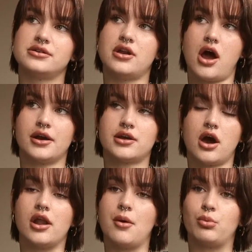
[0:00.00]
not
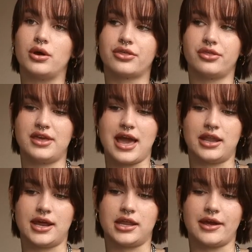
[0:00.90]
caught up with the
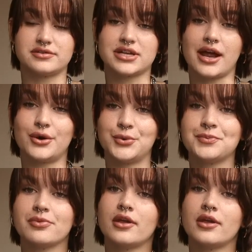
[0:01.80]
LA lifestyle.